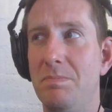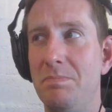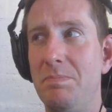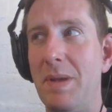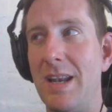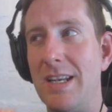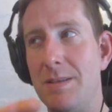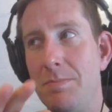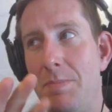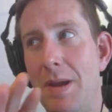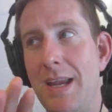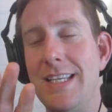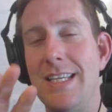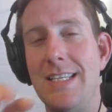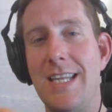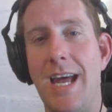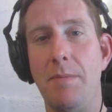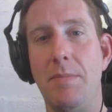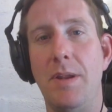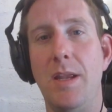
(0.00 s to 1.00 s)
bits and
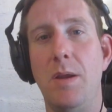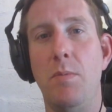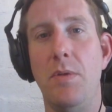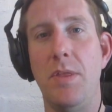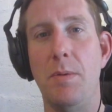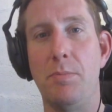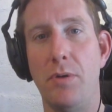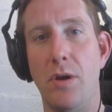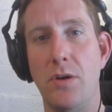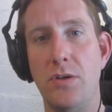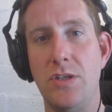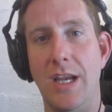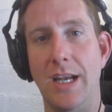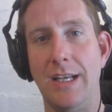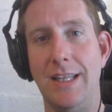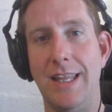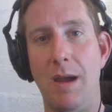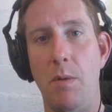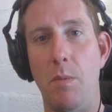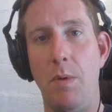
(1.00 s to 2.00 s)
pieces happening with the
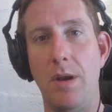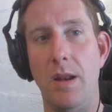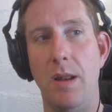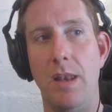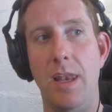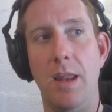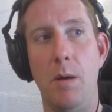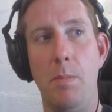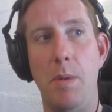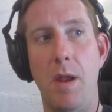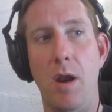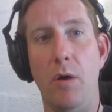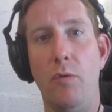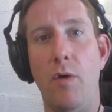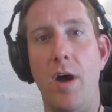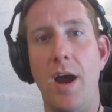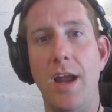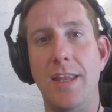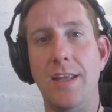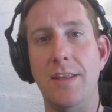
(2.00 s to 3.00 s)
project that went a little bit
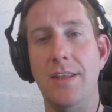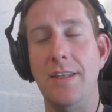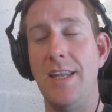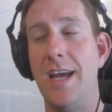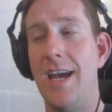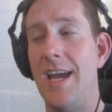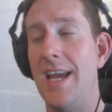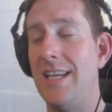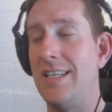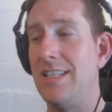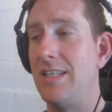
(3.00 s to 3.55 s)
awry the other day.